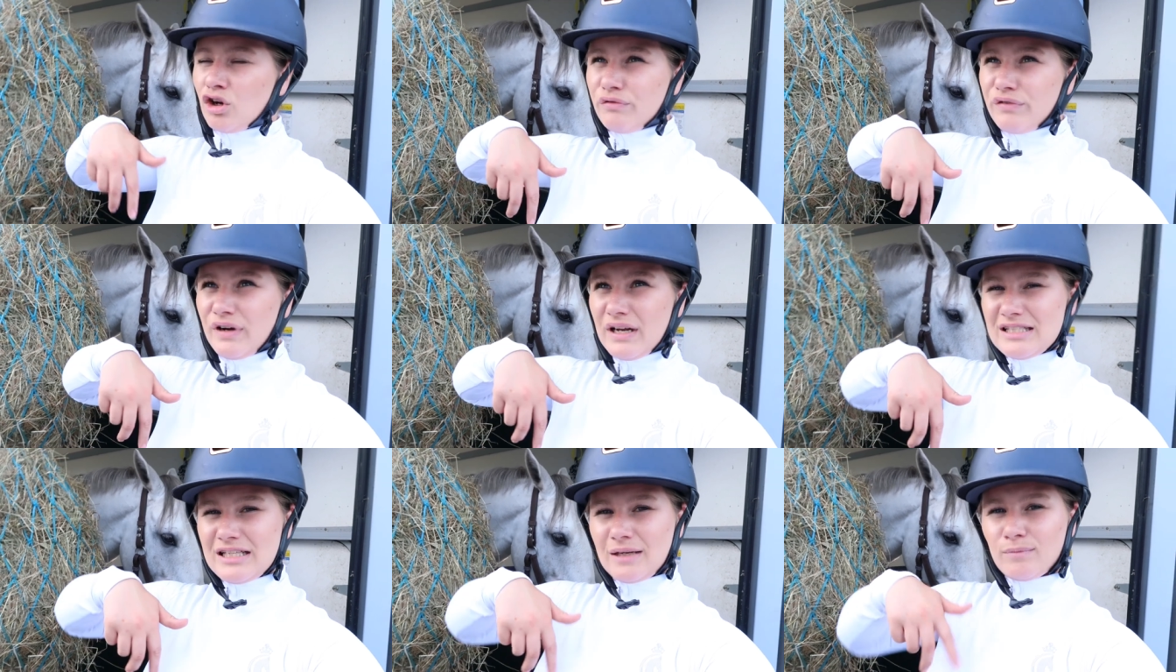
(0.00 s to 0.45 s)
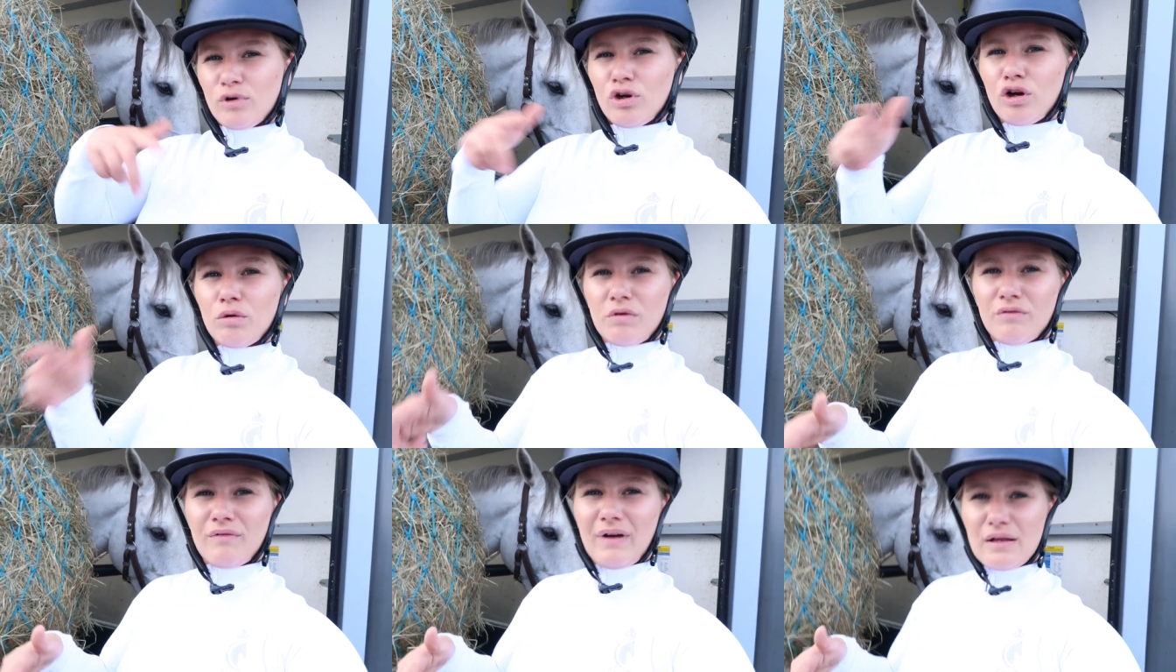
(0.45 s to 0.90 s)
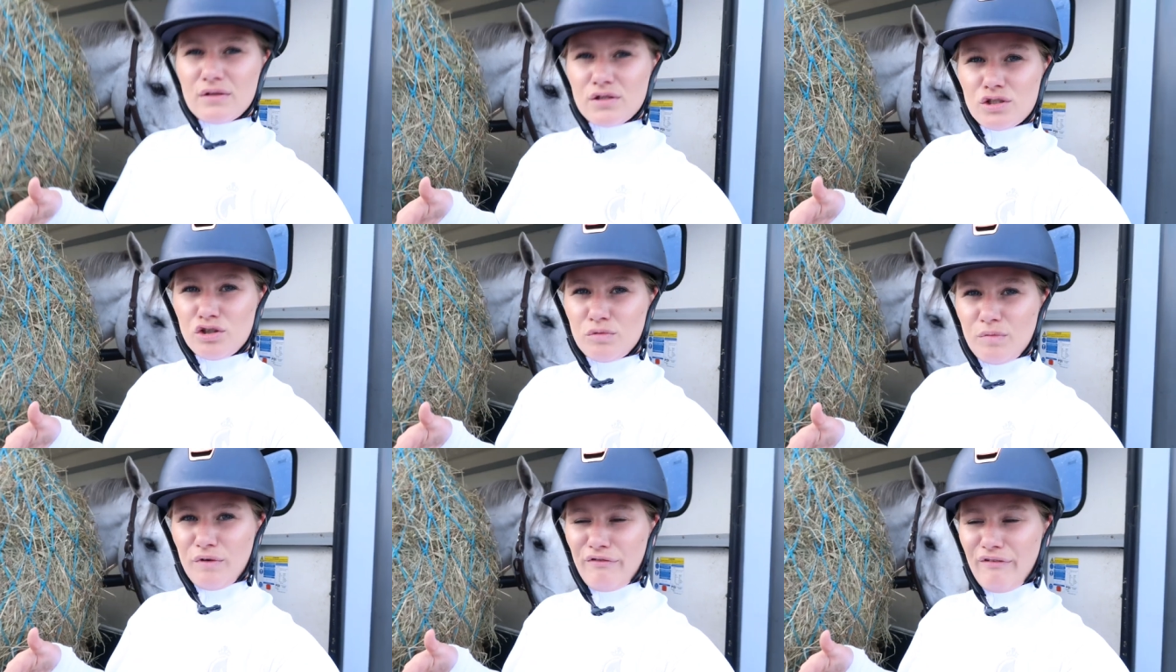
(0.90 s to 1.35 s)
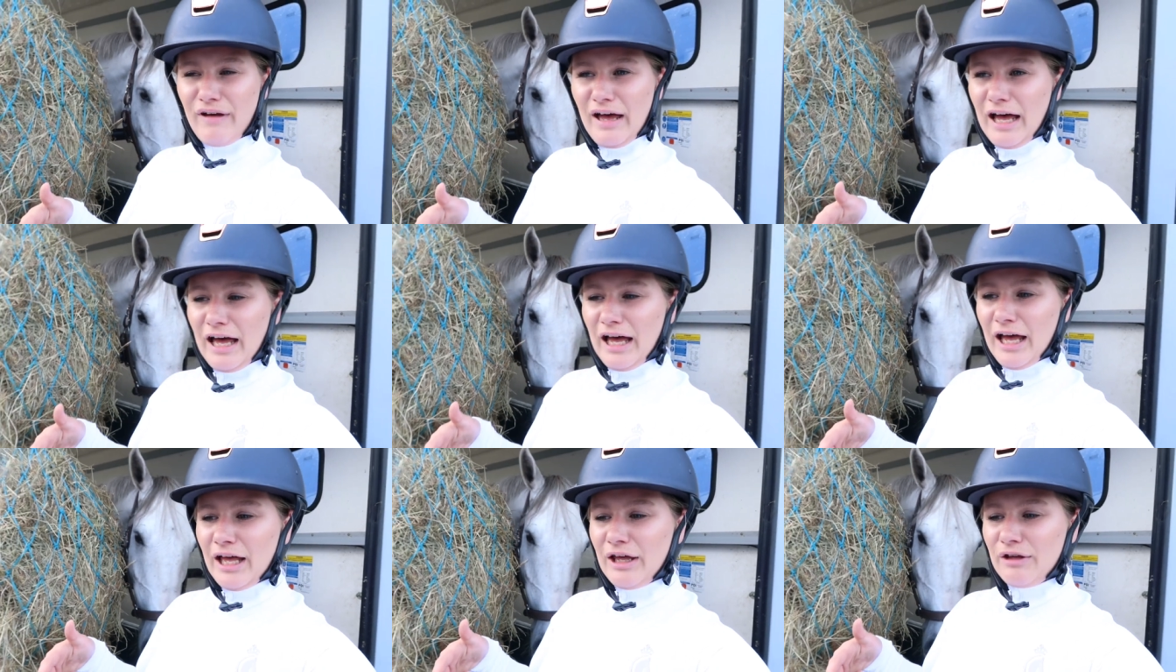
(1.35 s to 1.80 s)
for example coming around to number
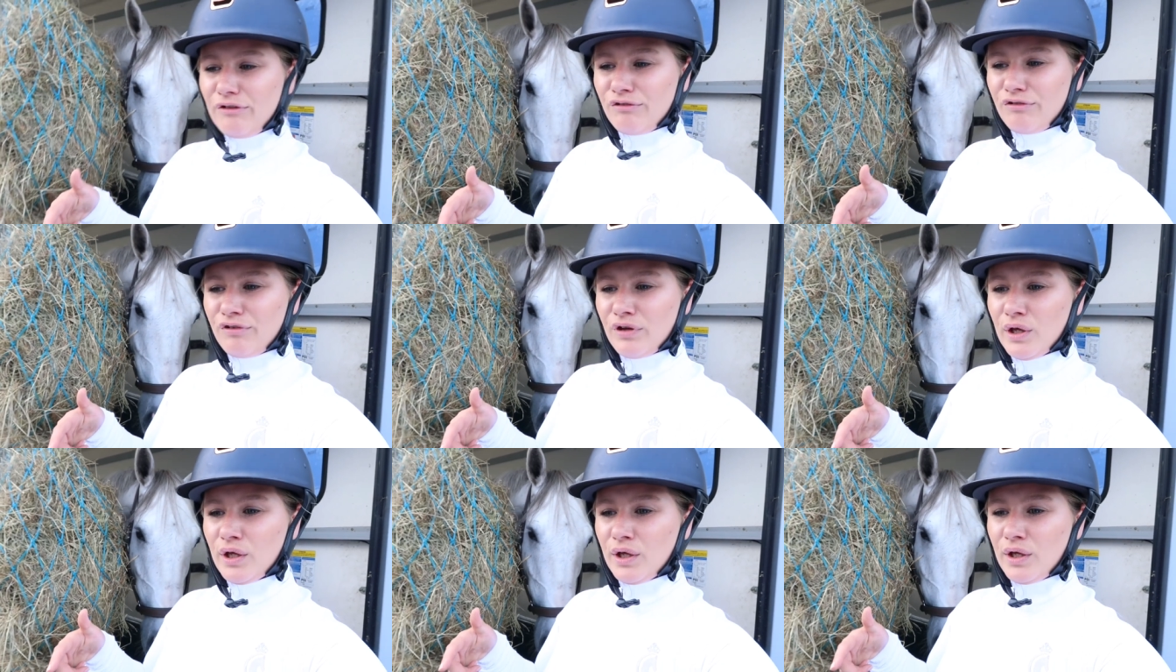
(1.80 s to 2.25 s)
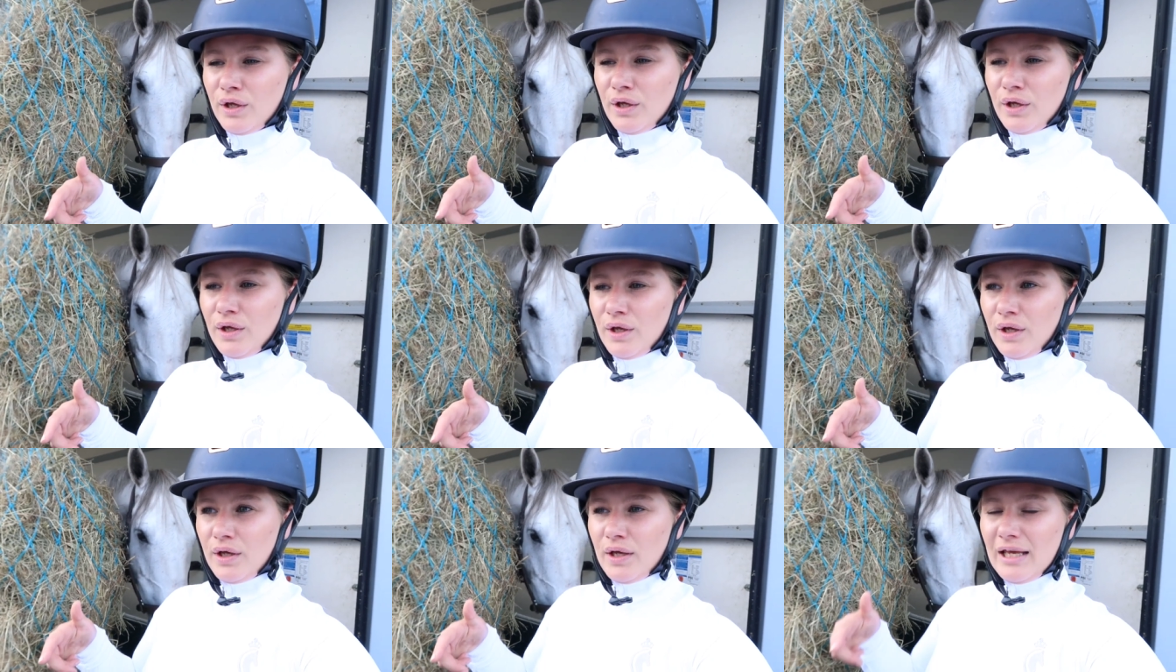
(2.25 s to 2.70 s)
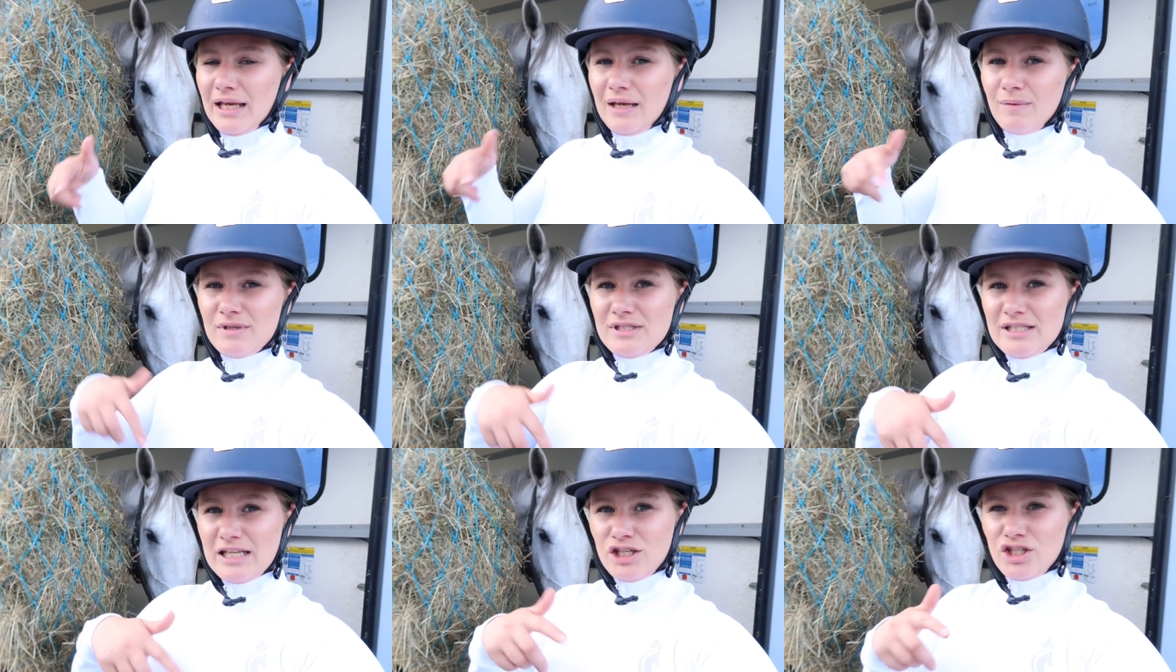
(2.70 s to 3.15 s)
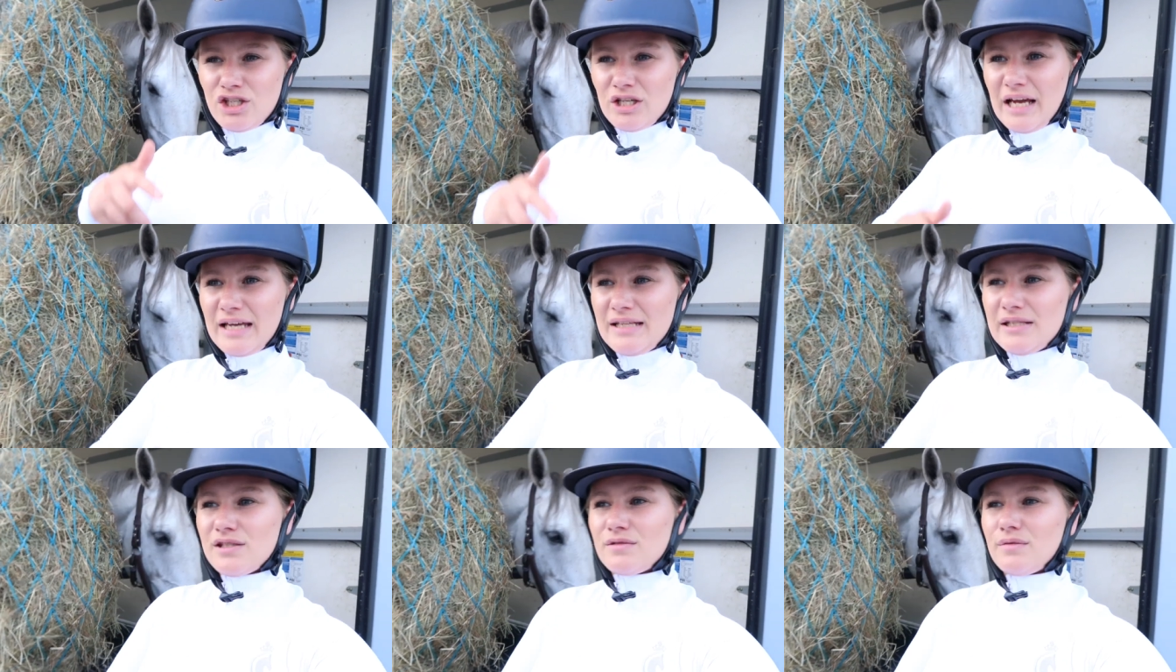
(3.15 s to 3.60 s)
five he was
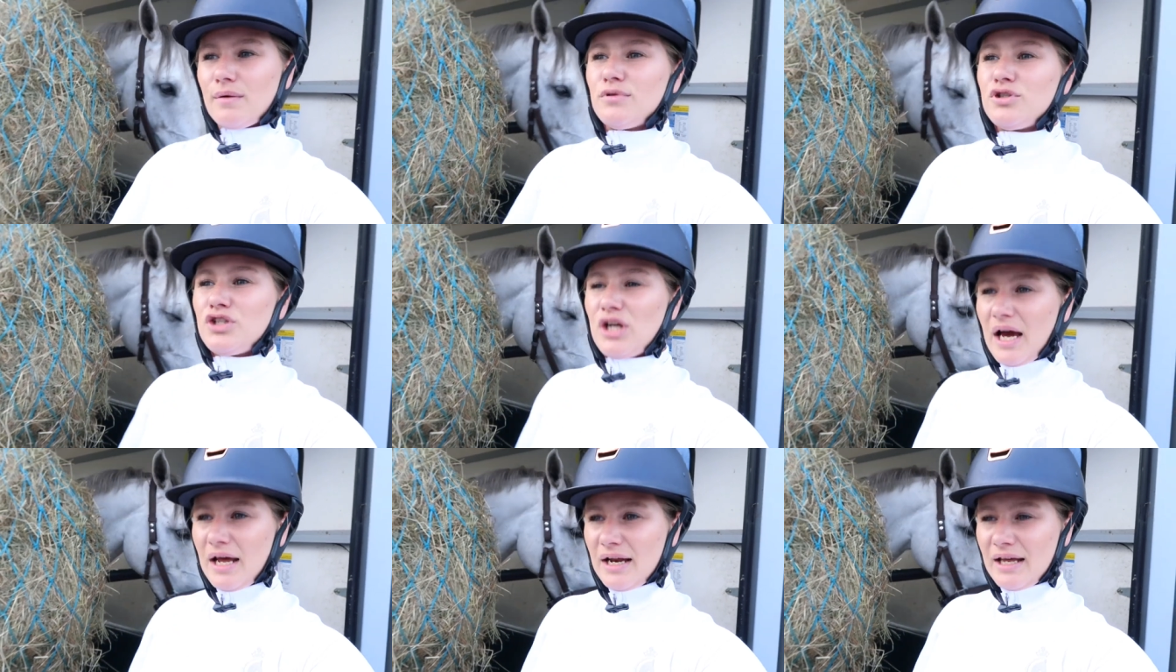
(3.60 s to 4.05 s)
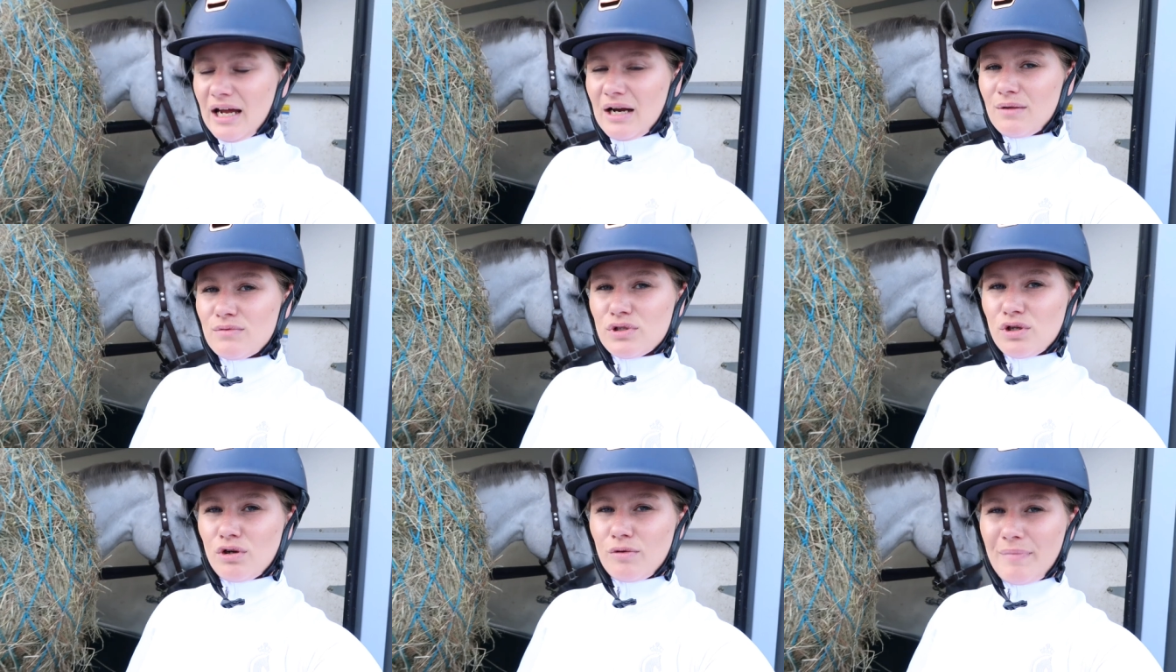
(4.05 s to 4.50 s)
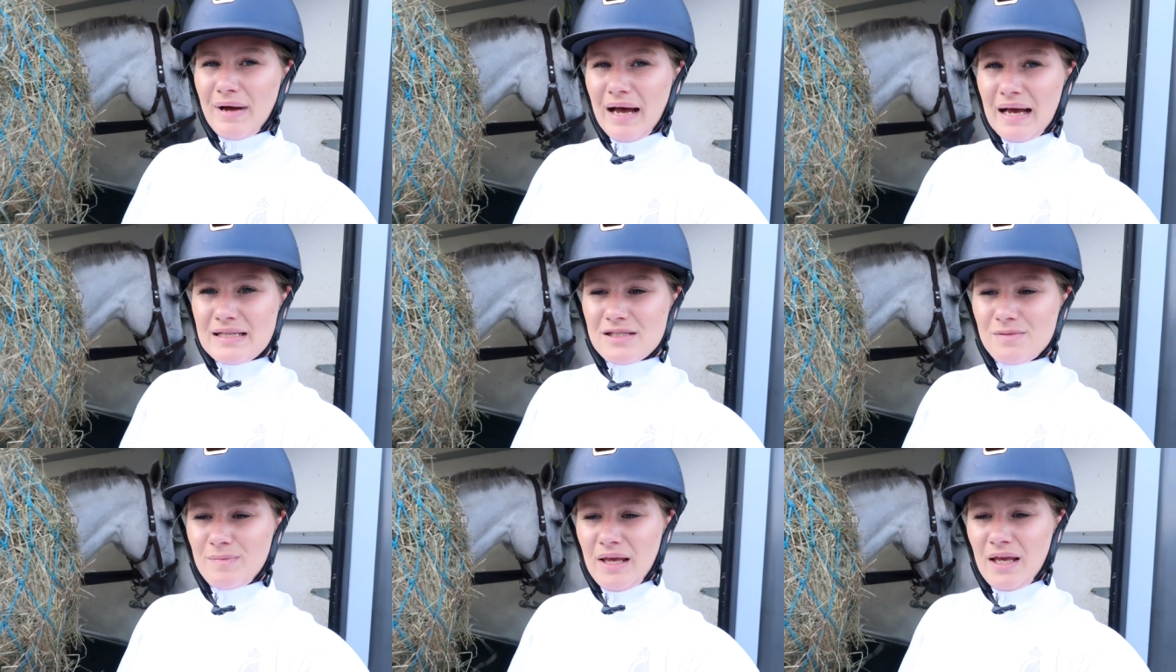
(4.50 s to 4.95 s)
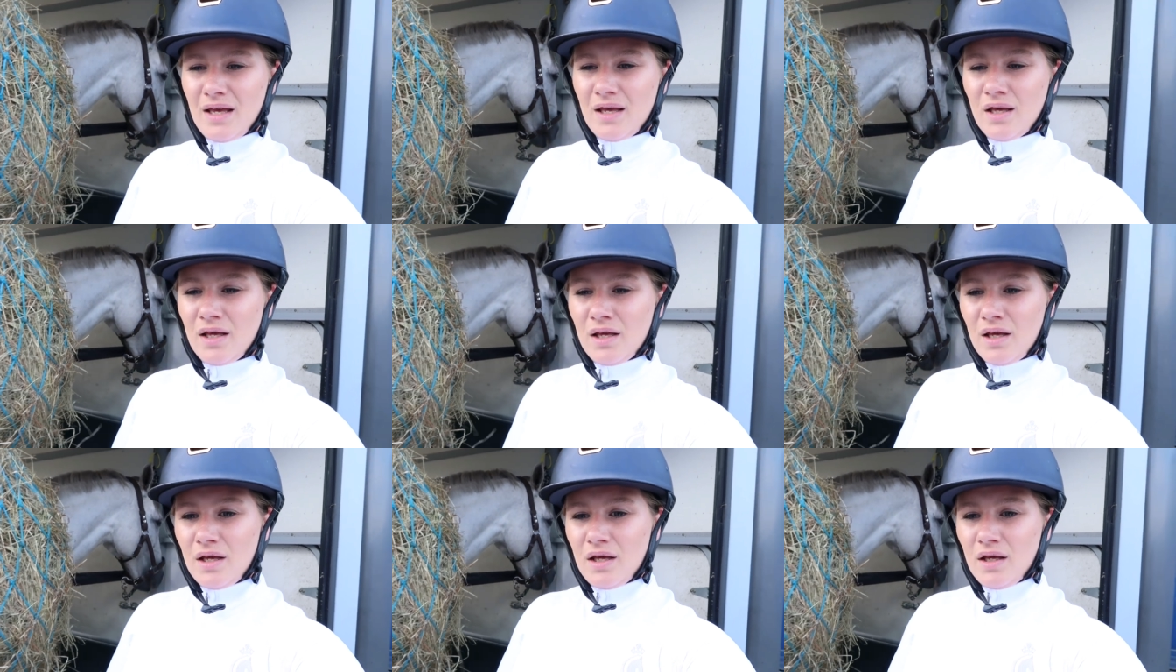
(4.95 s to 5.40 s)
disunited so I was trying to get him to come back to me